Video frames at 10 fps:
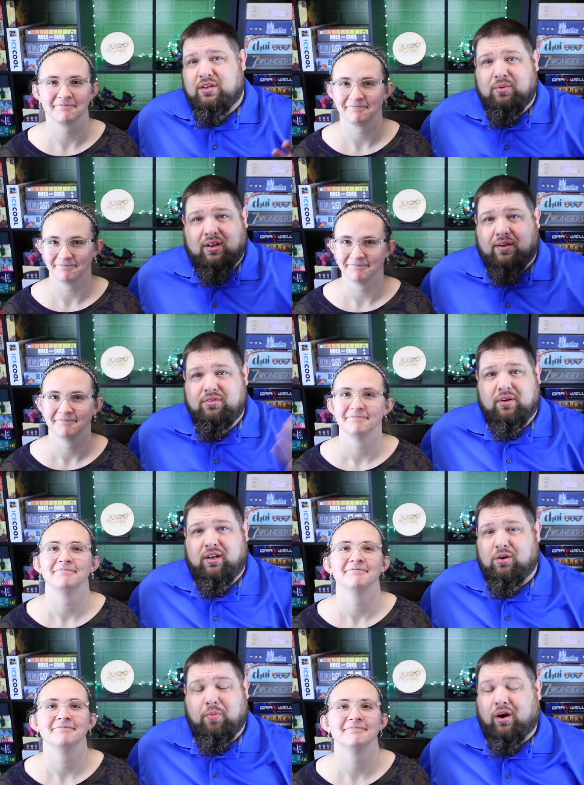Speaker 1: and we'd love to, you know,
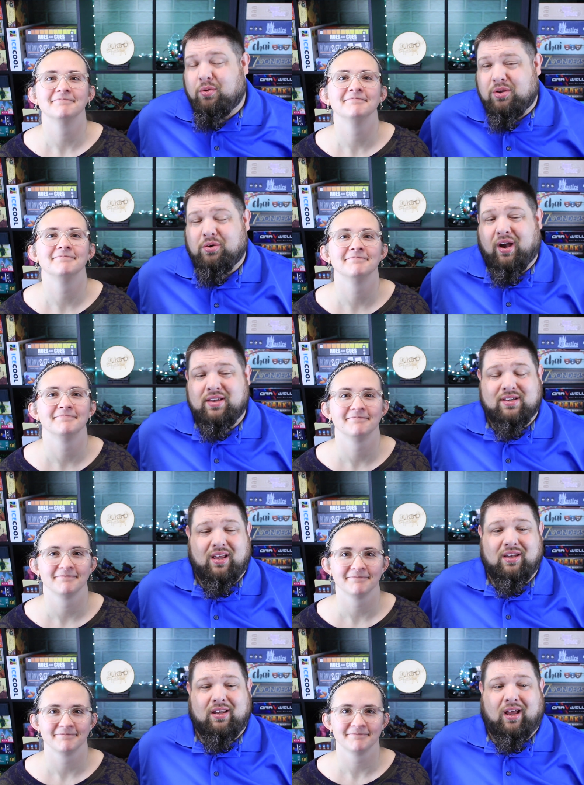partner with you guys, and
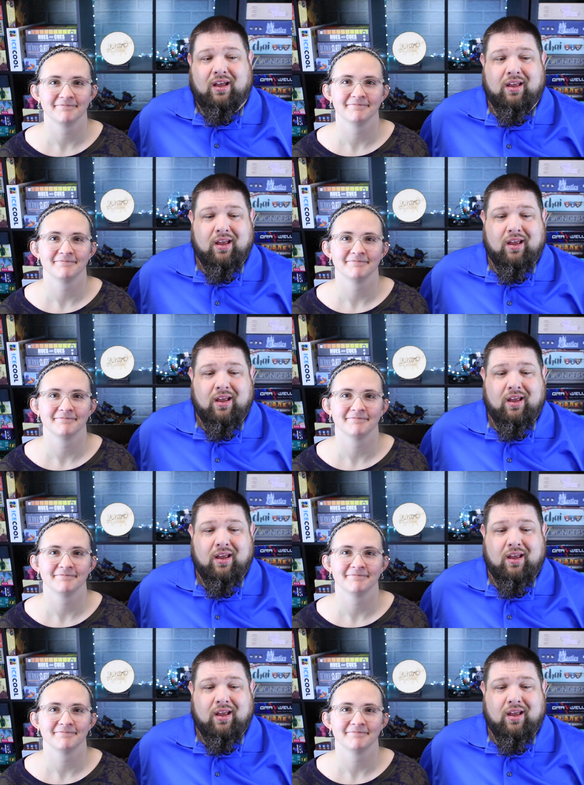yeah,